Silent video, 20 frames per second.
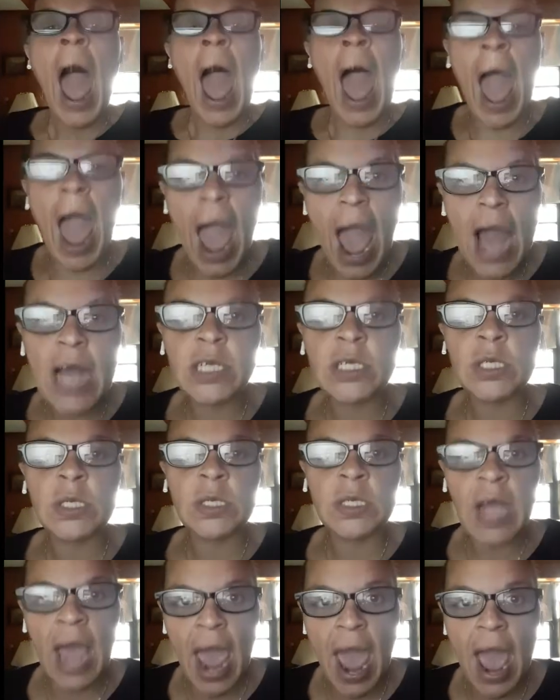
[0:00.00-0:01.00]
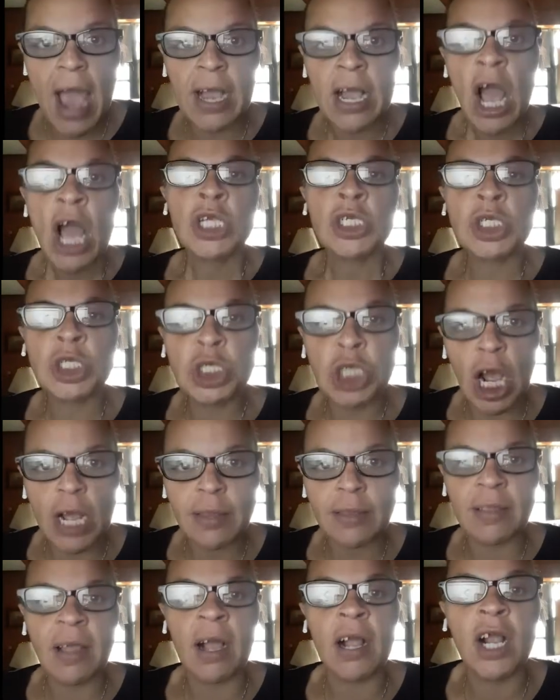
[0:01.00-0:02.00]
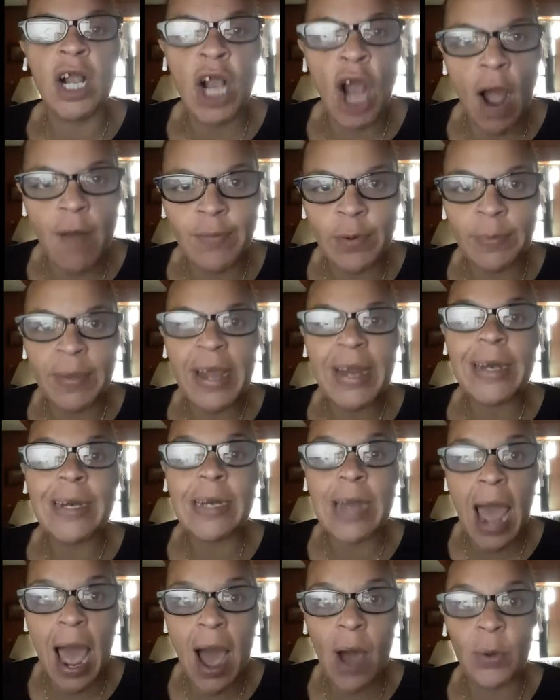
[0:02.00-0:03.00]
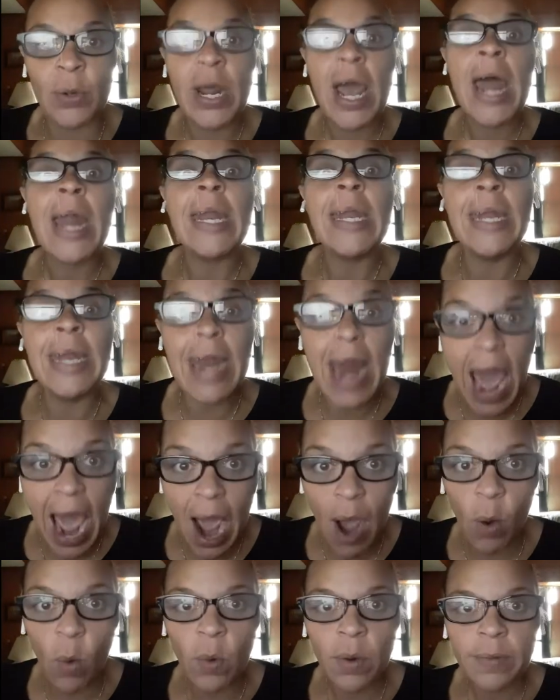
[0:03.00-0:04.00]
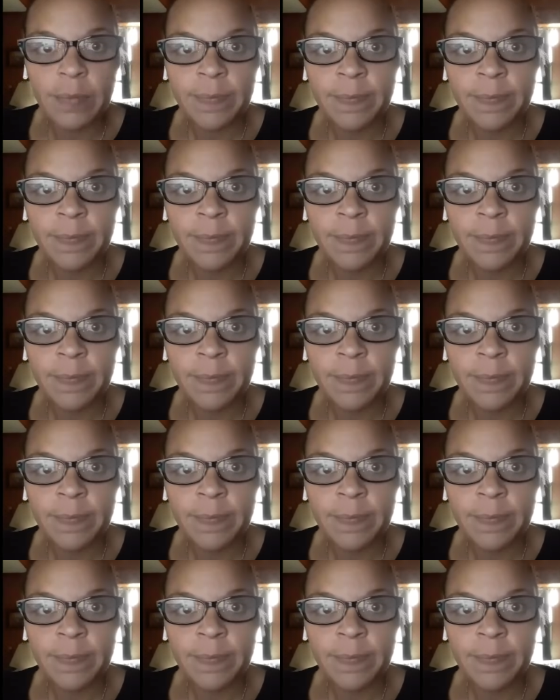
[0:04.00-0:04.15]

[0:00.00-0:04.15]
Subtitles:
Hashtag shut the government down now.